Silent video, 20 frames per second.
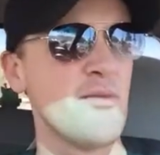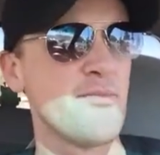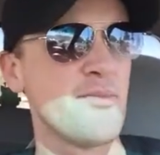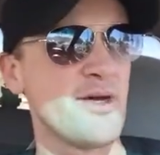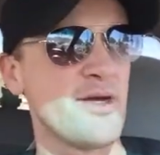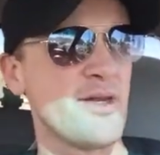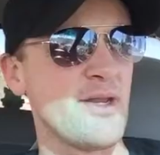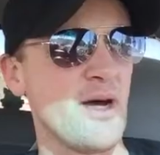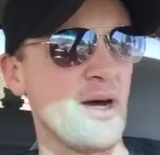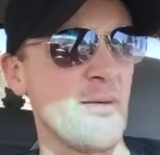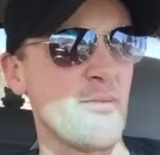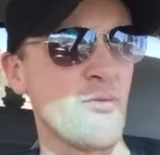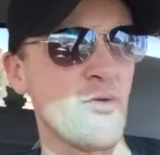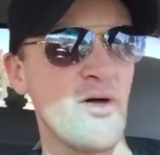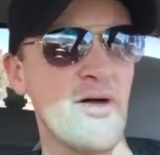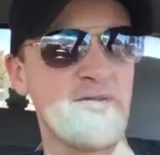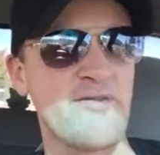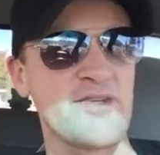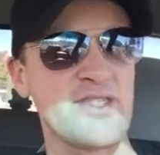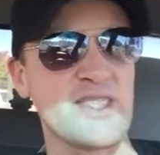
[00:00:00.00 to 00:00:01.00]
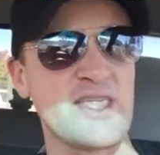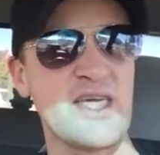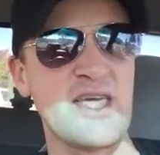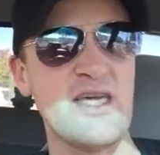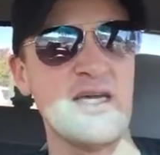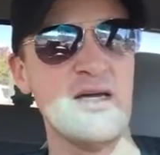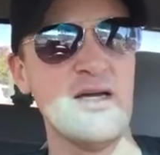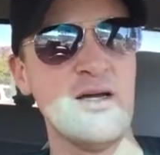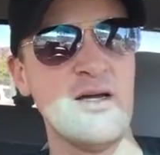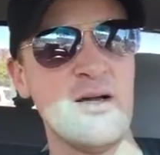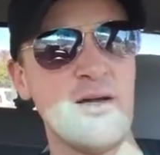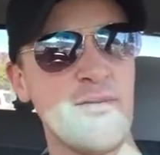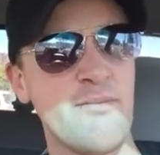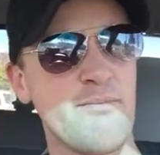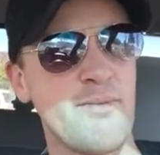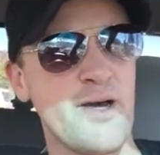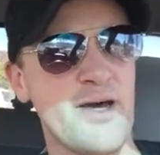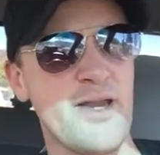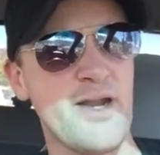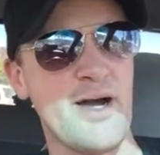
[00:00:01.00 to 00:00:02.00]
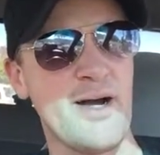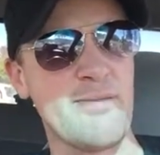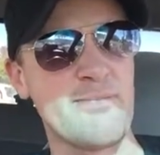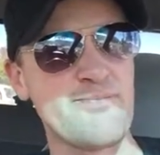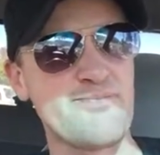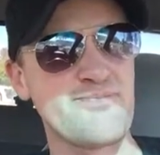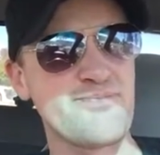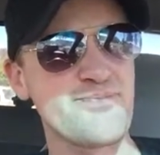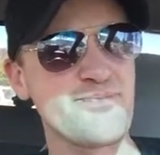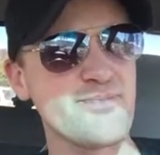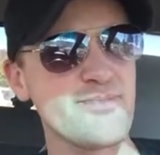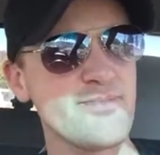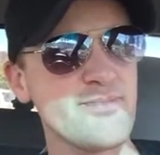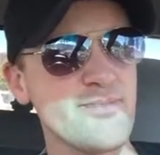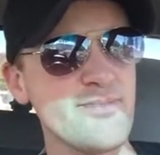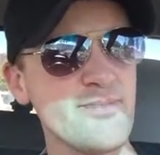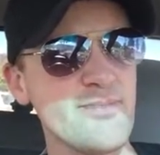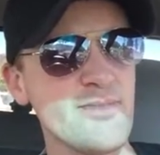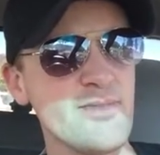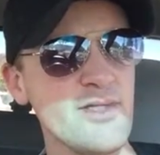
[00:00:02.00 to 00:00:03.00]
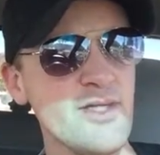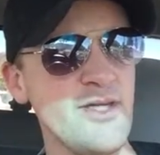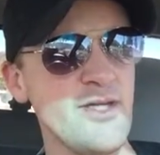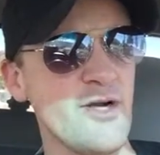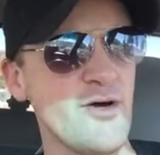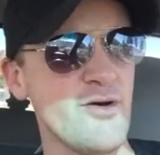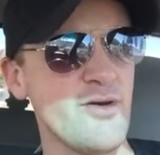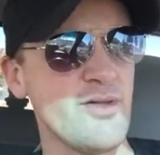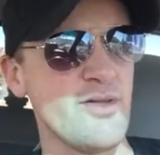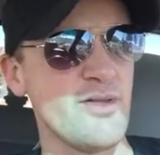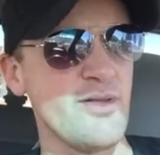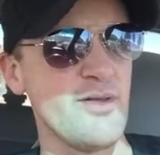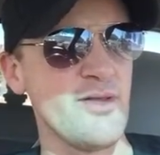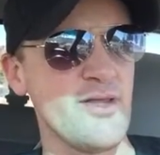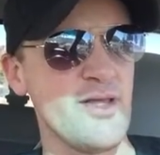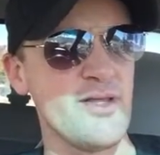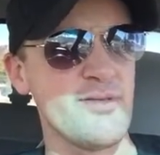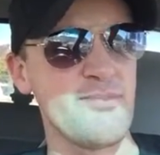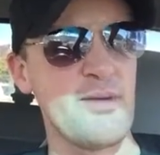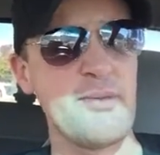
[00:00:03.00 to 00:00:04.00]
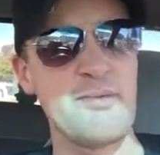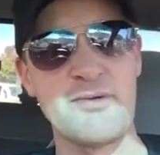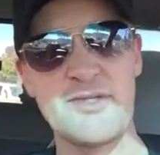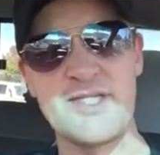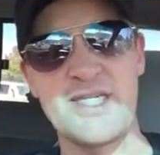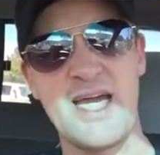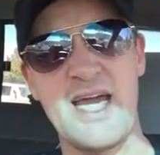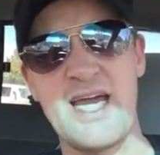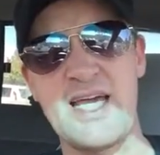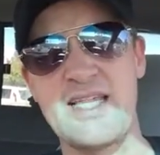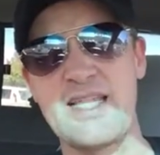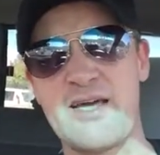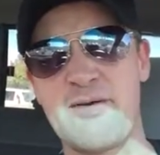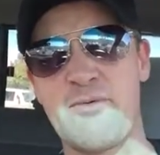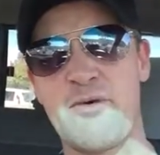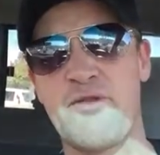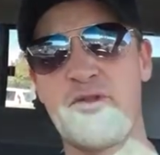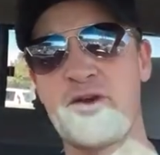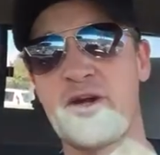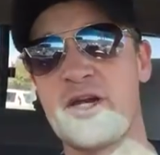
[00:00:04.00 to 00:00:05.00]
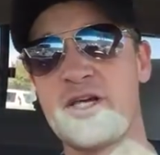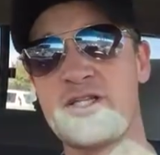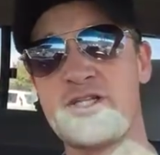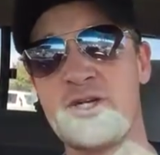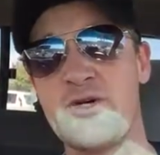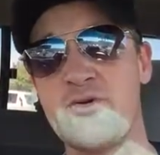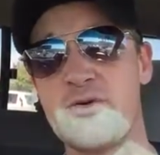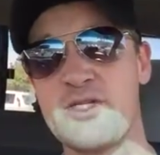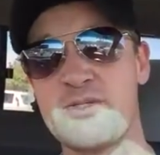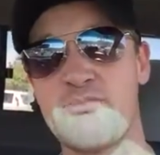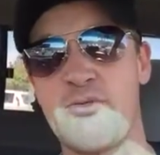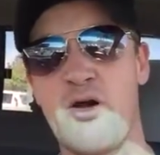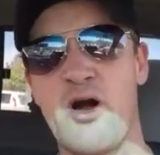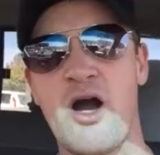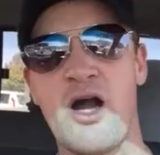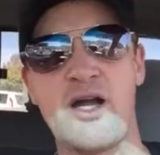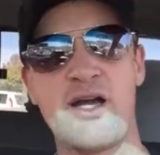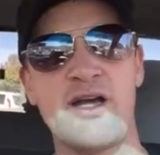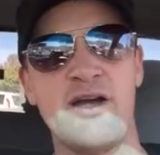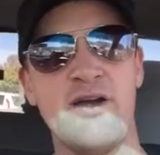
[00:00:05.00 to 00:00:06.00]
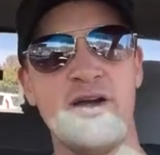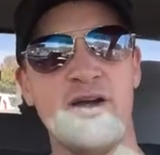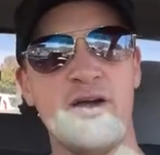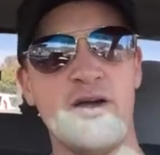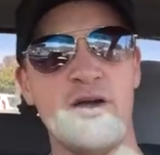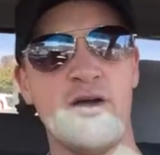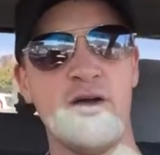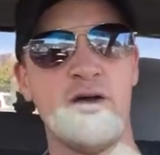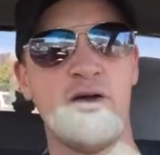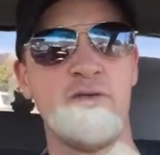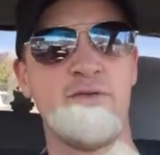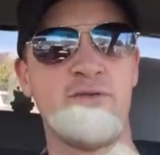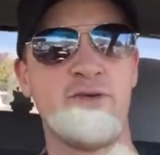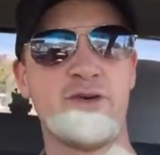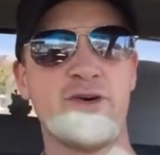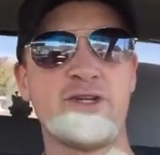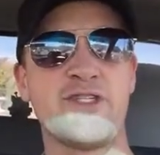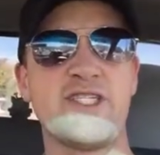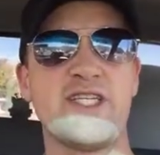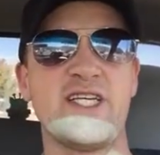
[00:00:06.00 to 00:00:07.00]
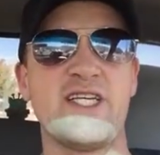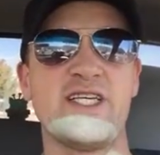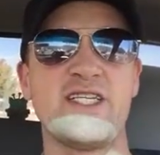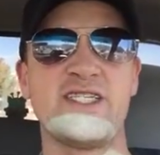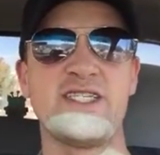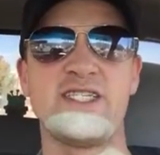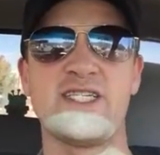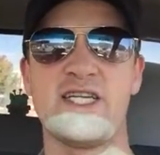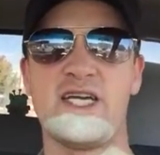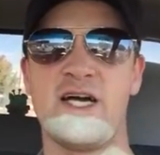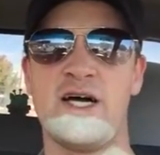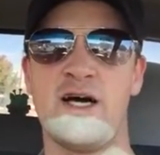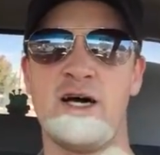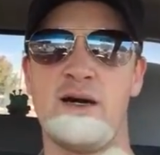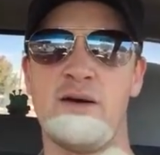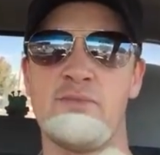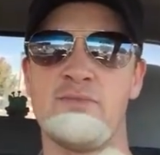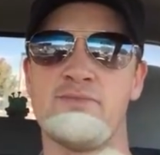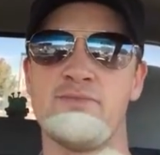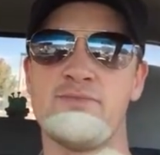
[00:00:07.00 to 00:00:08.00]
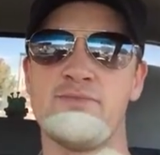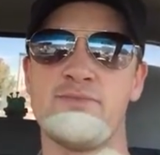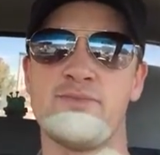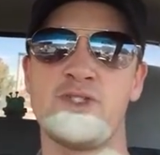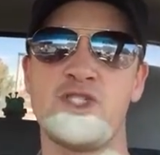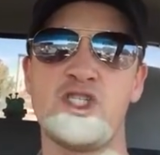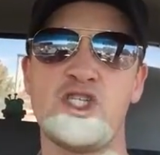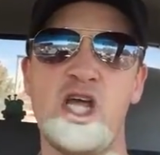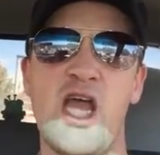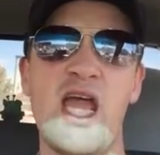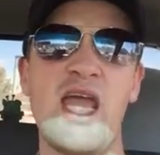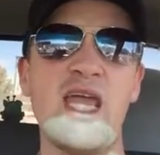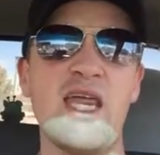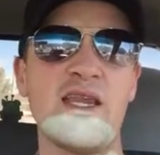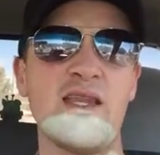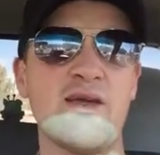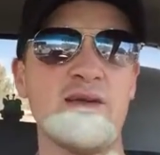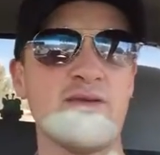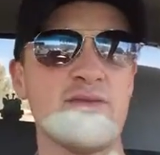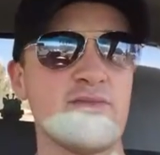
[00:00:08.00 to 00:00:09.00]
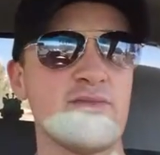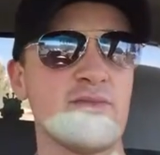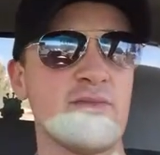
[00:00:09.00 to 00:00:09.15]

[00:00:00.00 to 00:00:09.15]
But um, we'll have to see. But um, you know, the, people say that what they're going to do is Brock versus um, Shane